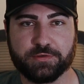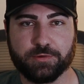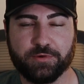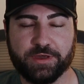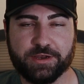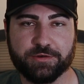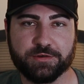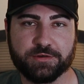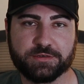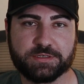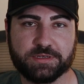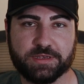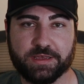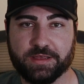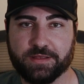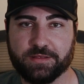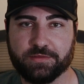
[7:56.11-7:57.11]

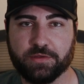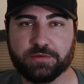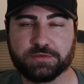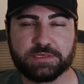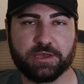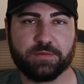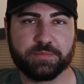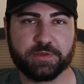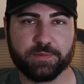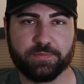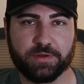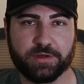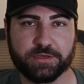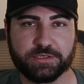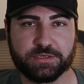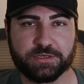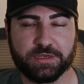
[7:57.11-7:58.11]
tweeters, and those helped a
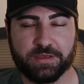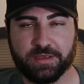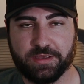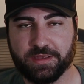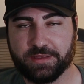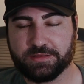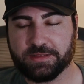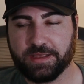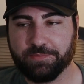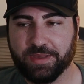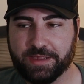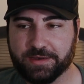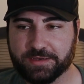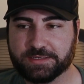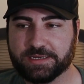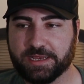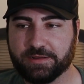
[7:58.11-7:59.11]
bunch. They made
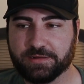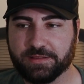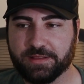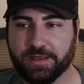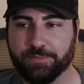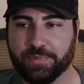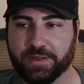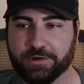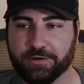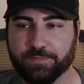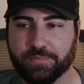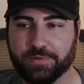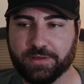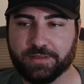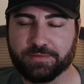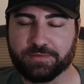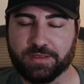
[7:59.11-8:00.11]
it sound a lot better,
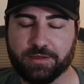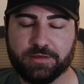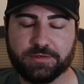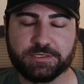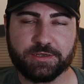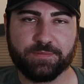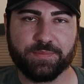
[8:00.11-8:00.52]
but they also